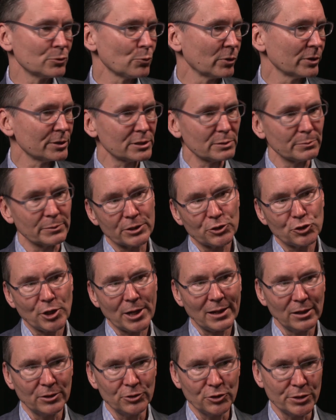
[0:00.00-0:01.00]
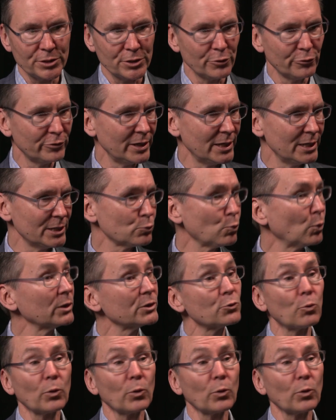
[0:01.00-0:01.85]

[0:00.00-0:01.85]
what are some of the challenges you face, what's